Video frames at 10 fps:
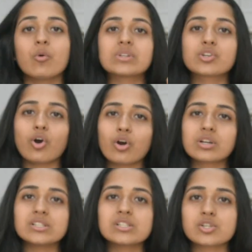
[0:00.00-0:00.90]
with
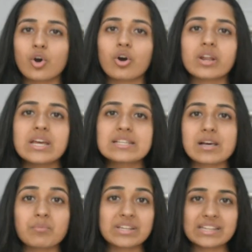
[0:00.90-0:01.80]
goggles or
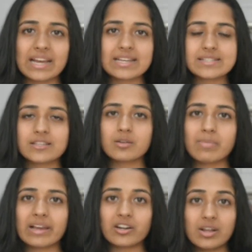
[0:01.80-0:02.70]
something nice in the
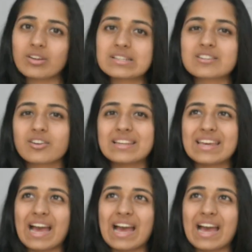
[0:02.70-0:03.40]
background. I just really